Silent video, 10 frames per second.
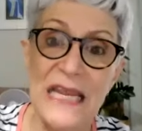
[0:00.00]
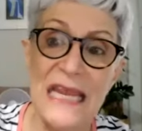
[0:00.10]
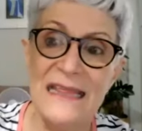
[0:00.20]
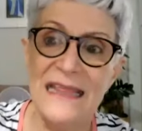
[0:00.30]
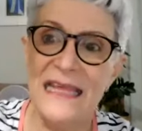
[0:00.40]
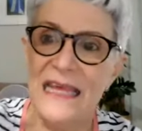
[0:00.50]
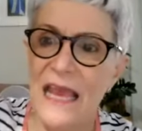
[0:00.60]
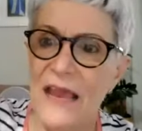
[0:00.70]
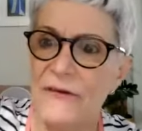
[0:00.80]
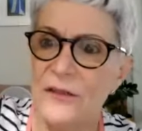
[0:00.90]
in the
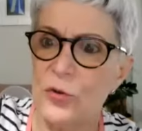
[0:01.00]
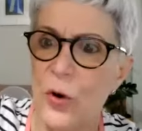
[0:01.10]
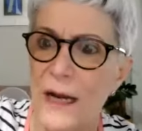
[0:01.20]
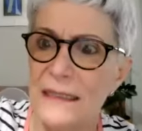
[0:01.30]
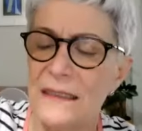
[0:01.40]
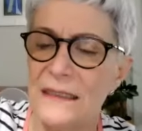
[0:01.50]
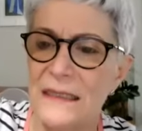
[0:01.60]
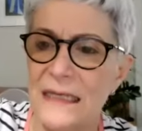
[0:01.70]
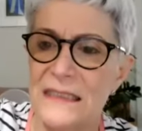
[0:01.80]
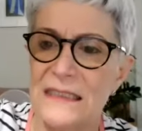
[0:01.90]
eventuality
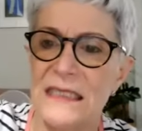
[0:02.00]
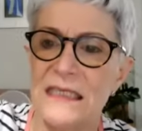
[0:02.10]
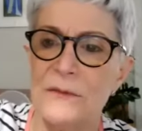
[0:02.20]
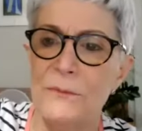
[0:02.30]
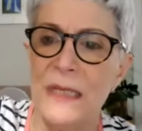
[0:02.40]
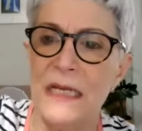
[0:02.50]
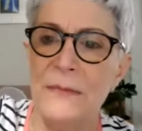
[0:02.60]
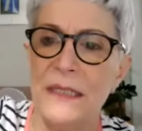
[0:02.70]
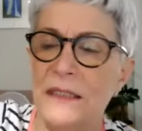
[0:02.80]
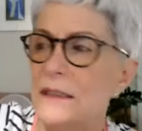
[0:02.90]
that this
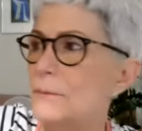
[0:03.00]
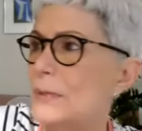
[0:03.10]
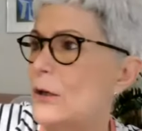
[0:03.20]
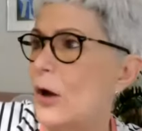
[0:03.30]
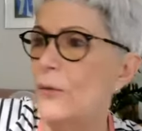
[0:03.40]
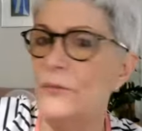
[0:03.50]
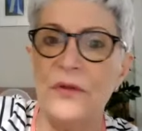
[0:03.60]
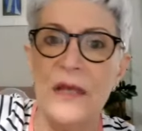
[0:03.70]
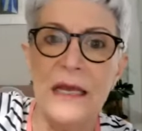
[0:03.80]
millimeter becomes